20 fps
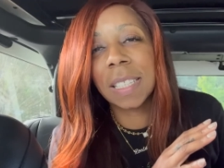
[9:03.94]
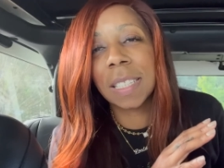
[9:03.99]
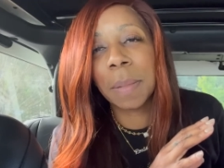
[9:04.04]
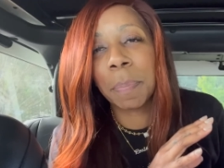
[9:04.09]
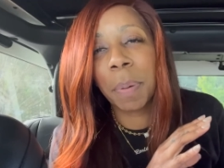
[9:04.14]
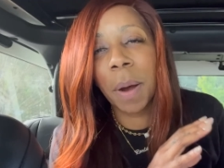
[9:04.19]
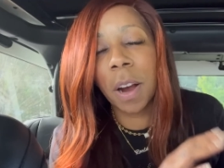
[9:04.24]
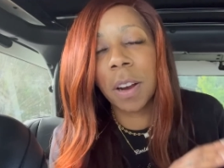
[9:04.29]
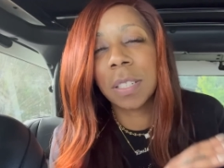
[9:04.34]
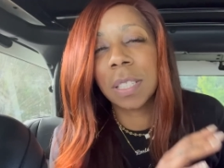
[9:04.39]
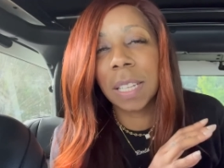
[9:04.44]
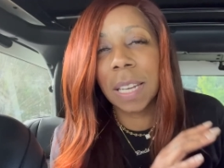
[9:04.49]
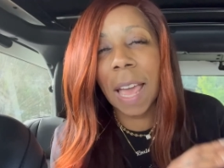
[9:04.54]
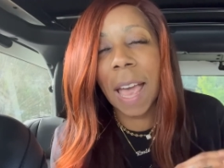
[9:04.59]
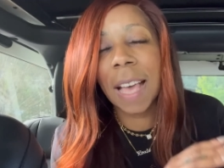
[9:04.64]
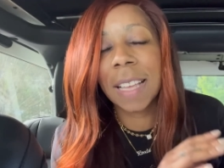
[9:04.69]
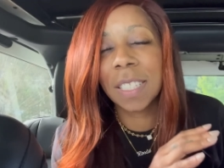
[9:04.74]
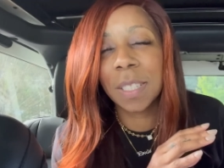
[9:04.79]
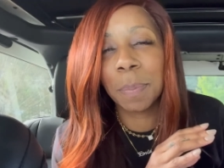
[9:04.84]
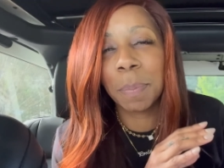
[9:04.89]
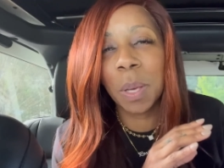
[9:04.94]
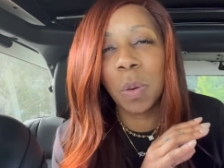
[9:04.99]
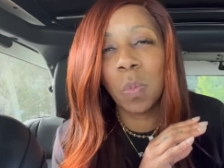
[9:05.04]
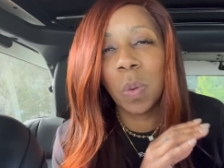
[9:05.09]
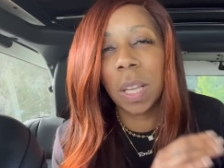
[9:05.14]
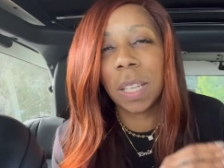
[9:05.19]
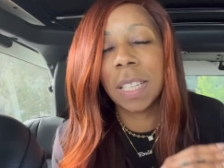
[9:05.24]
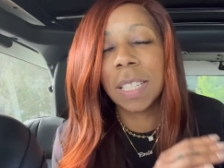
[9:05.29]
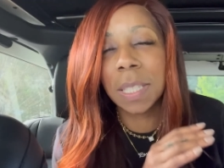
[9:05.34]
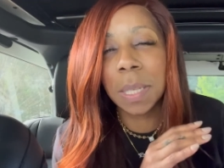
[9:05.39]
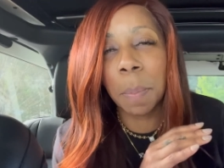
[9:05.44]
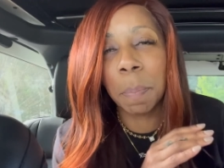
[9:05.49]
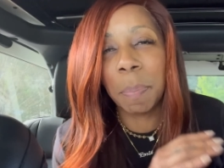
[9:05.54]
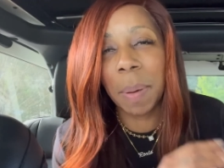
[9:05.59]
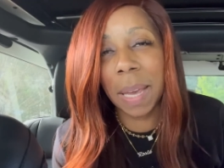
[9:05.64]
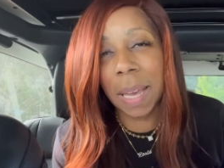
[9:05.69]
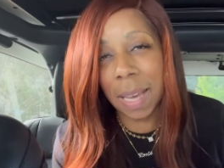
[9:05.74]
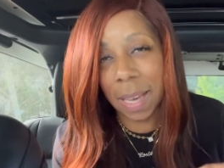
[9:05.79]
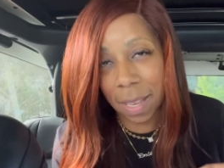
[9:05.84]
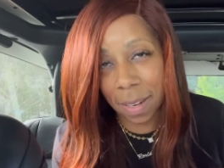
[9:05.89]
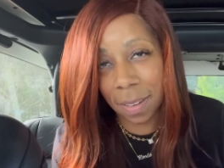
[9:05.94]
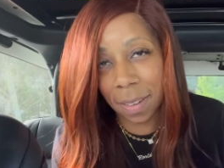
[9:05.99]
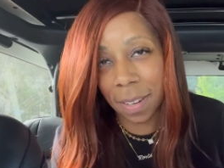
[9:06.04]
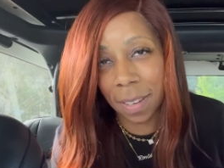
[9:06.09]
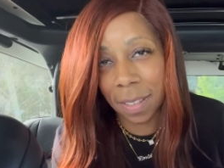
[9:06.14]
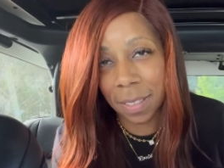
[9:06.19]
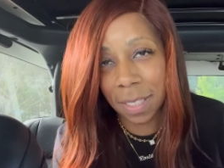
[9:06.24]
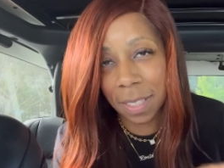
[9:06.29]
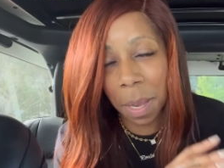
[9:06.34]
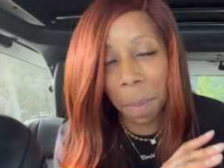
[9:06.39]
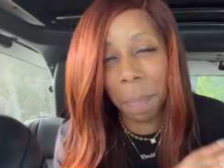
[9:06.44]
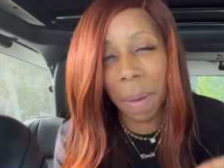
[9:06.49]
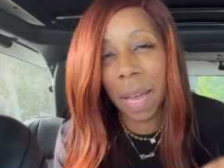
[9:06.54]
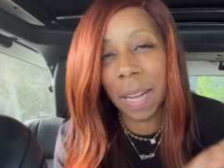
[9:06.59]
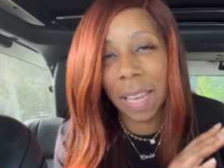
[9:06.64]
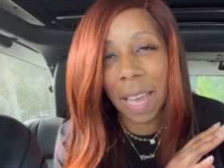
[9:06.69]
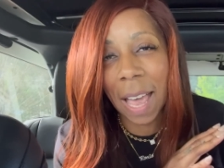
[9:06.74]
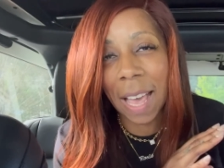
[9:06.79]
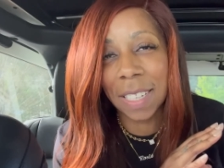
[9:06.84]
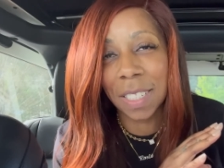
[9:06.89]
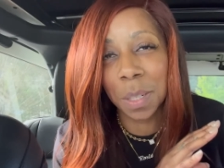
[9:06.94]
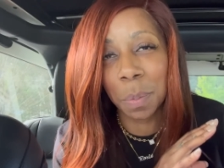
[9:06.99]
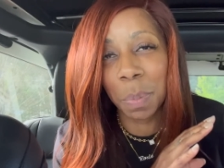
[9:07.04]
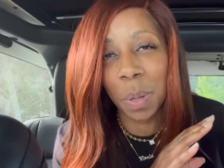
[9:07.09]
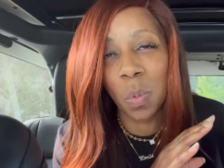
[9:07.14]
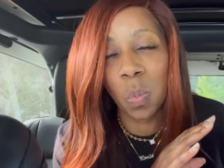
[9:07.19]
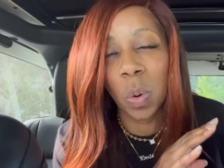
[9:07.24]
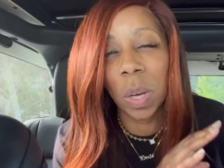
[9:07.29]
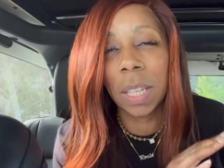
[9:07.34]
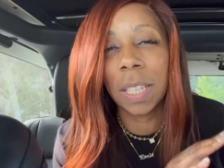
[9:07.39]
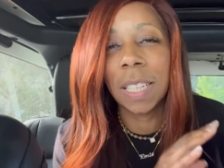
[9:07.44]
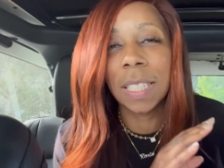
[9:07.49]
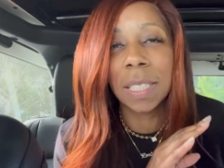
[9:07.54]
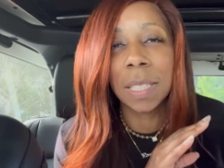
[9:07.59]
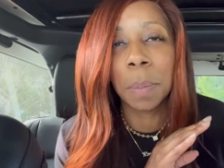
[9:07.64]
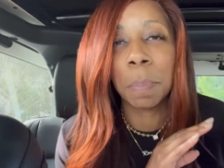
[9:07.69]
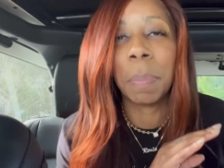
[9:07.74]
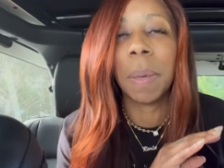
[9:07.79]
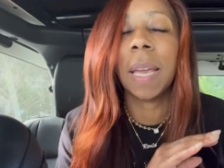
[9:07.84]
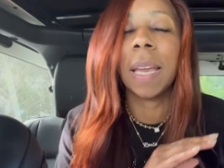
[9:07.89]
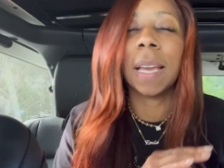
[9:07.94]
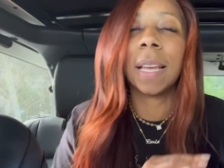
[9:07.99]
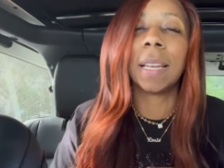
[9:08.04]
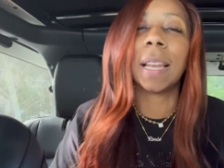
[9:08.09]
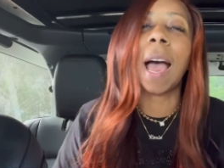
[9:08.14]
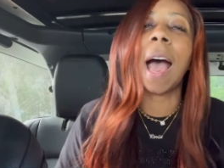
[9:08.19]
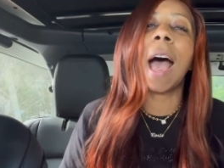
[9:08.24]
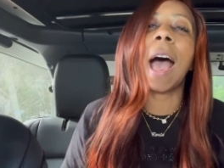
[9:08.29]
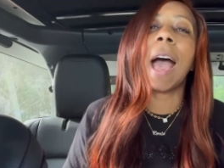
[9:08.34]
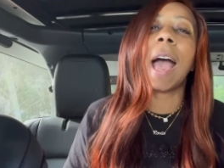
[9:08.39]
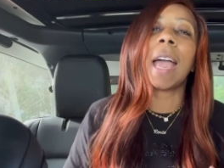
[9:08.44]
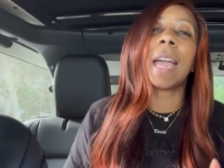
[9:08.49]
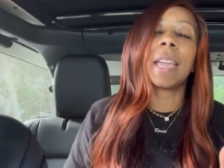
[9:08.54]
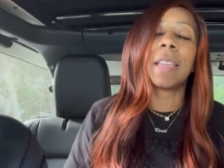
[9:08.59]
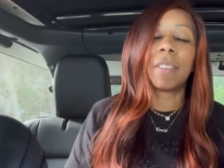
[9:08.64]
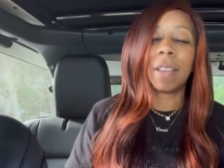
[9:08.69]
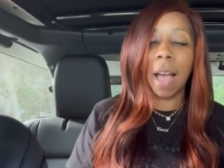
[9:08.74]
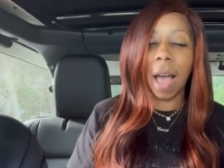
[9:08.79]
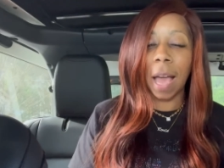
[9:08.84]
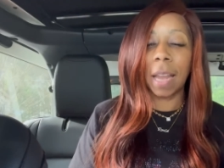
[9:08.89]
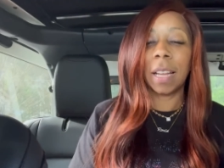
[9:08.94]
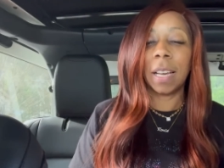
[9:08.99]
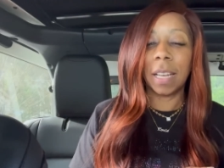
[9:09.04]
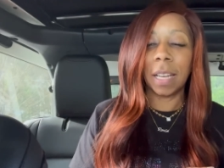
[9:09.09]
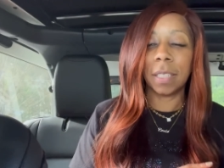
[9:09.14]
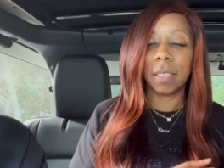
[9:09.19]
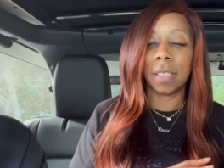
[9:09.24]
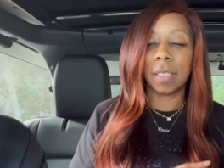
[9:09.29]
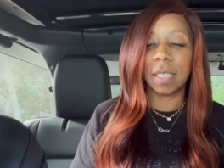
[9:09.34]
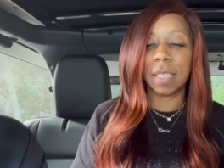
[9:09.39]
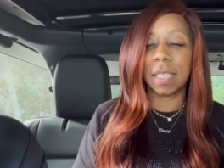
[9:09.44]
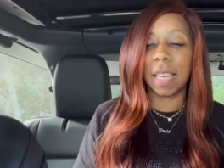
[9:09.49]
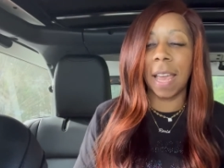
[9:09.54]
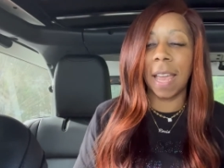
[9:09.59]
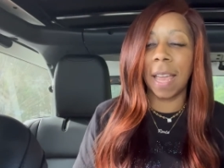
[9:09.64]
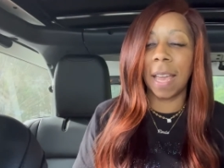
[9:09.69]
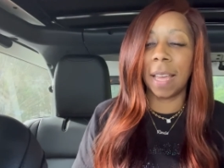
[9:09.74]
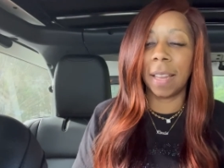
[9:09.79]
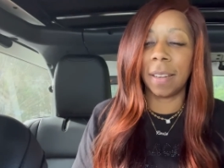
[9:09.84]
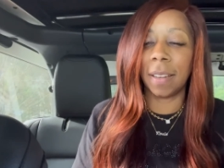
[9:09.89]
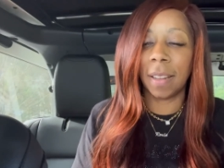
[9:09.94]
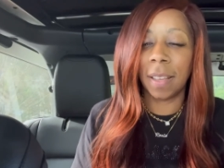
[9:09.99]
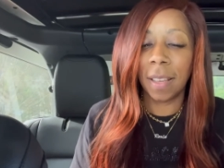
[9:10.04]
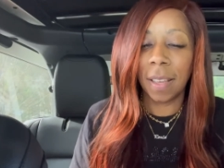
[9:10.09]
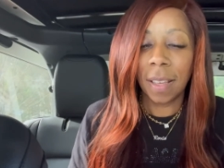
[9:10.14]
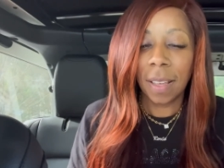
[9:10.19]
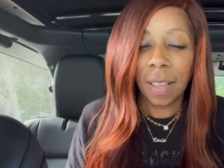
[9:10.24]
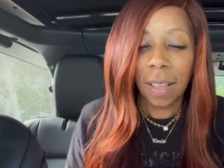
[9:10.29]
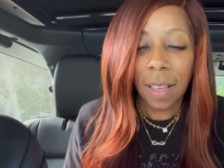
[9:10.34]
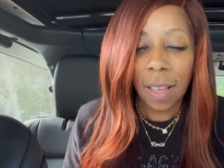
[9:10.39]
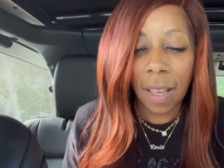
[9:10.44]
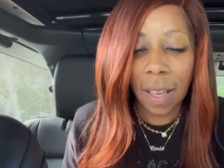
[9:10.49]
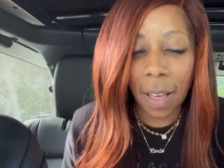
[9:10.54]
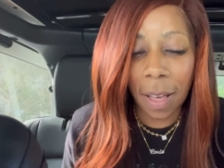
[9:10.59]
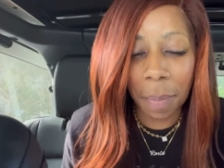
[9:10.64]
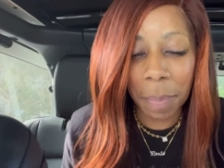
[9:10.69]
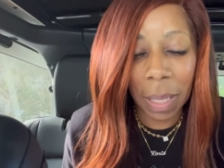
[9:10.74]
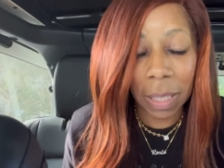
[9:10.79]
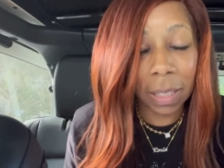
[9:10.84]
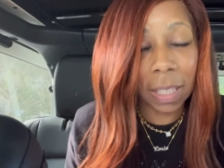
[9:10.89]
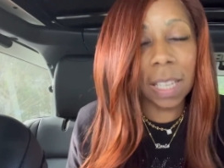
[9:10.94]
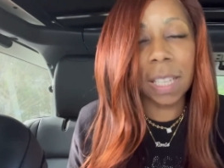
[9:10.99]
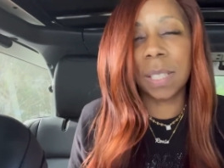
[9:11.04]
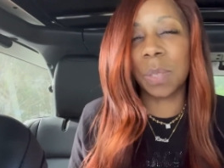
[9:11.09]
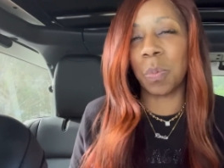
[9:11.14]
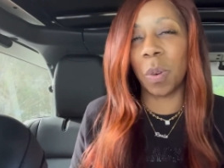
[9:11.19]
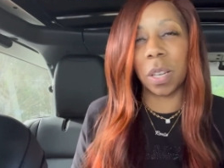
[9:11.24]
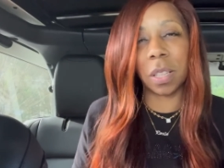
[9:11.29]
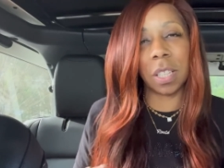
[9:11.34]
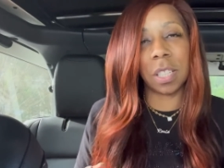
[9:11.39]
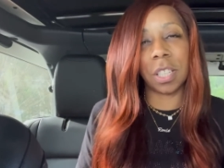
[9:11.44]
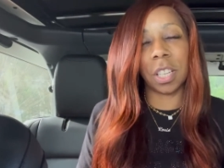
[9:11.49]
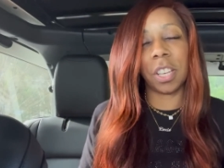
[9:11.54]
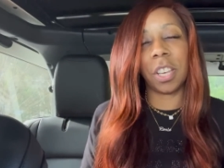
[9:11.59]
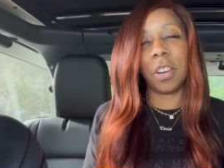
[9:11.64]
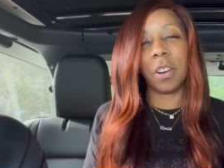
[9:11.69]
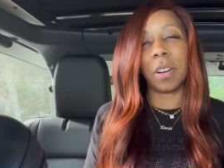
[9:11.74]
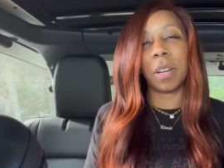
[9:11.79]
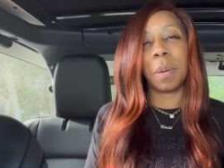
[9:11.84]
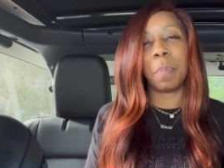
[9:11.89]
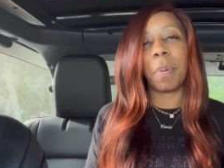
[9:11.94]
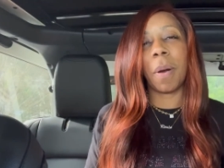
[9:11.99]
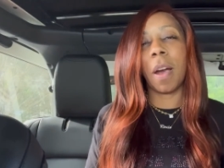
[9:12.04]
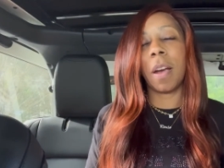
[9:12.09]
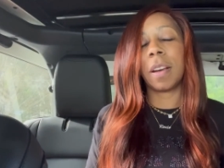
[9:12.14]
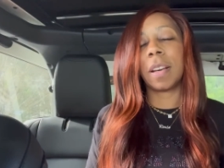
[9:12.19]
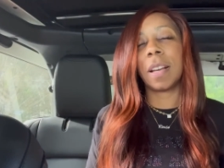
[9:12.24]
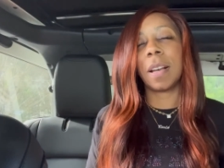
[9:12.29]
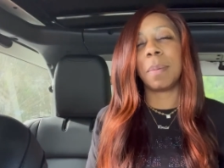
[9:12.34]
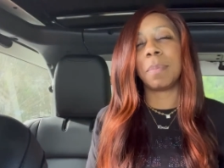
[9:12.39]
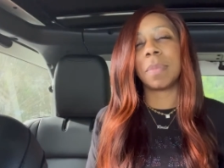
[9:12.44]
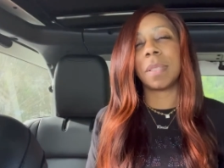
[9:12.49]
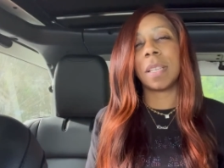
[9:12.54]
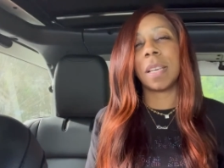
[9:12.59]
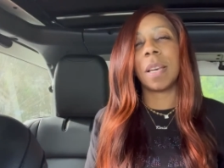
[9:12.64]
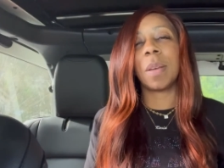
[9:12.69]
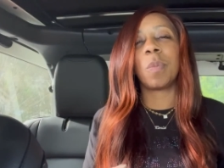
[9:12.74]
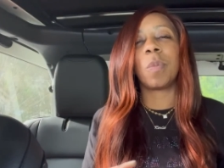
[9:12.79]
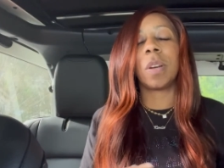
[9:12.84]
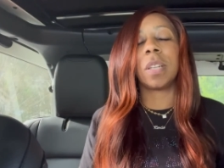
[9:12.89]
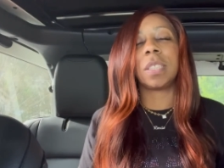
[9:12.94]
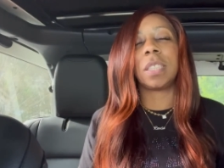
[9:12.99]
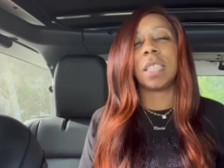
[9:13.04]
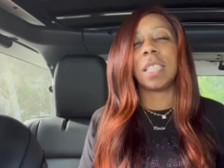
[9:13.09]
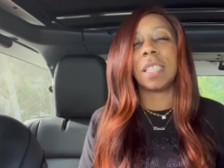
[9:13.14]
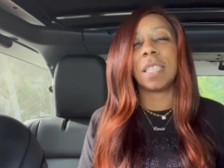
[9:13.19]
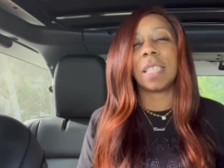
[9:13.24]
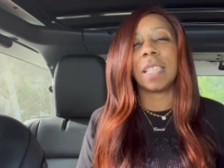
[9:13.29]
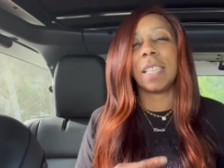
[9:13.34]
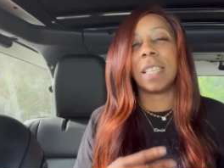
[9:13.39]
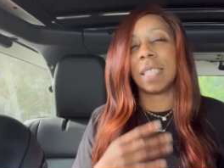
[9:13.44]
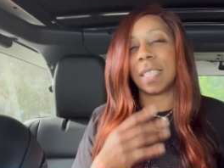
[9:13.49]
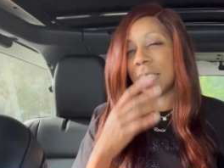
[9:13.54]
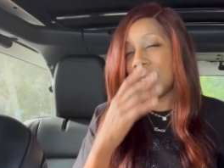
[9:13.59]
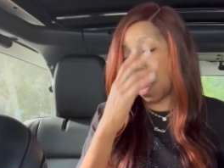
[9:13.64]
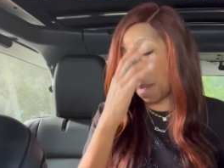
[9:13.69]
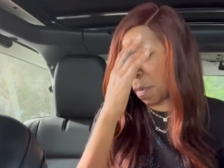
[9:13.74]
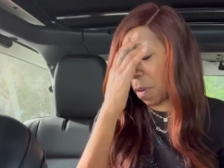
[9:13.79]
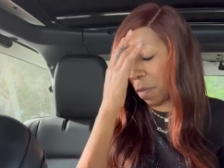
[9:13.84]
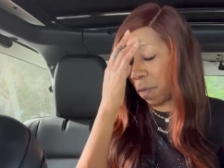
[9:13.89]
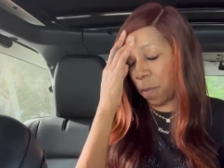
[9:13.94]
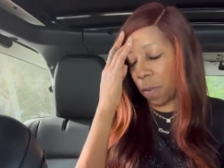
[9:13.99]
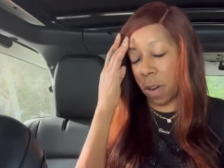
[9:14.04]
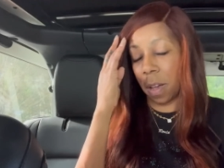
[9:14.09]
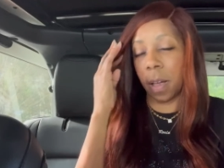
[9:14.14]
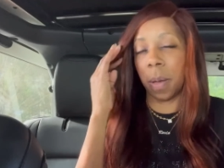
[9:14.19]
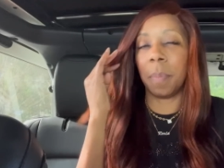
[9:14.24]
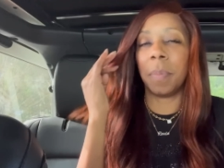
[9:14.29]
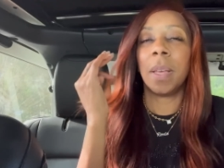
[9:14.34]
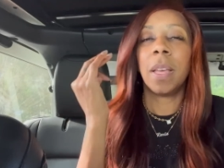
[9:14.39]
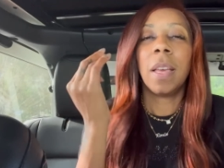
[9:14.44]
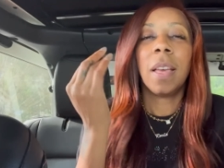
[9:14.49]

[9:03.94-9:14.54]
the person has to be willing to bend somebody has to be willing to bend i kind of understand um, at least where the security part comes in where Jeezy is coming from